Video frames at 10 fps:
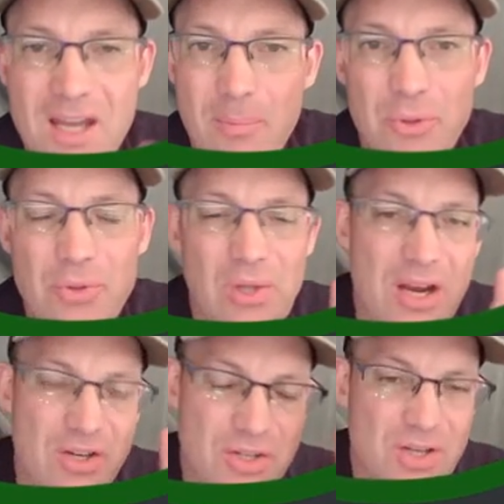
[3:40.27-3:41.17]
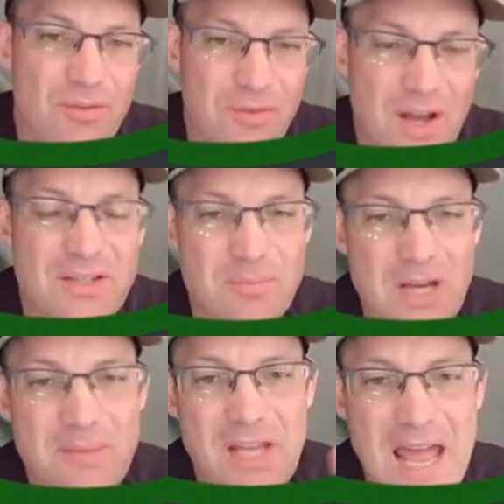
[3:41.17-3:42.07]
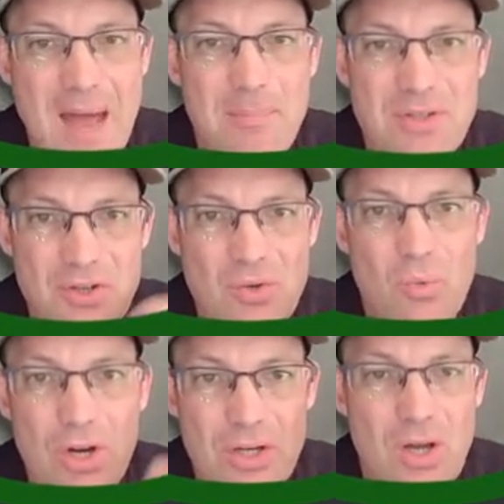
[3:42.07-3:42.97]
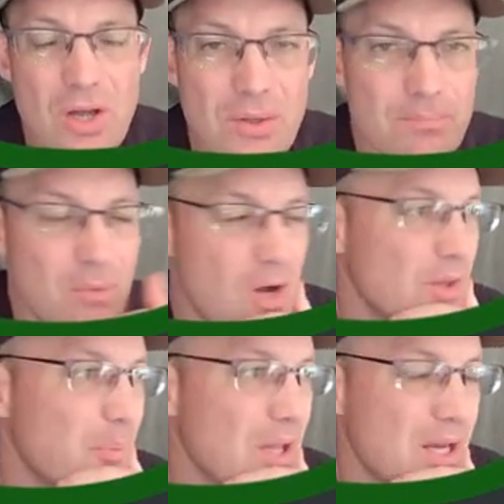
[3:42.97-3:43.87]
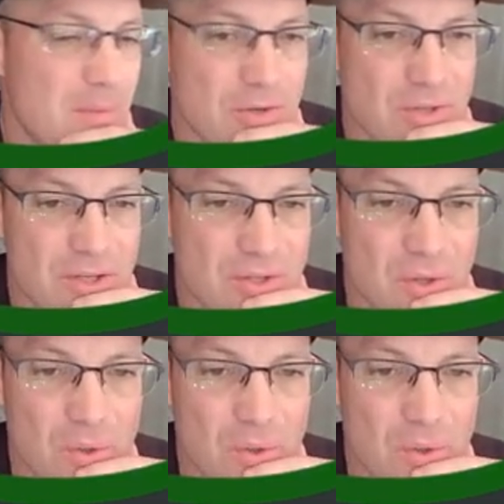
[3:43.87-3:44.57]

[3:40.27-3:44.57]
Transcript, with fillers: new layers. You're going to find sometimes that happens as you're working on the, on the planimetric. So